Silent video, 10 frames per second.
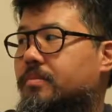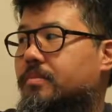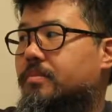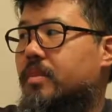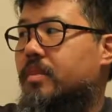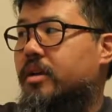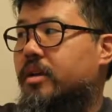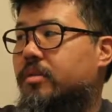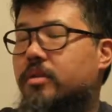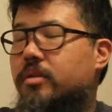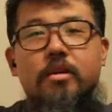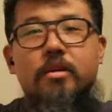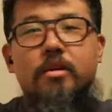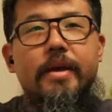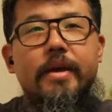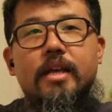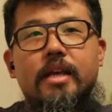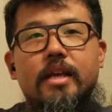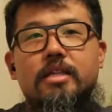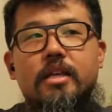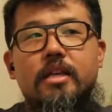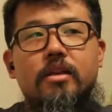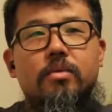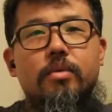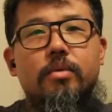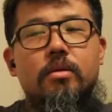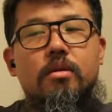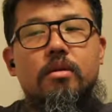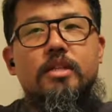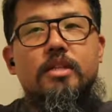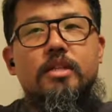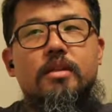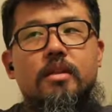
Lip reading: maybe a good way of saying is we don't always have to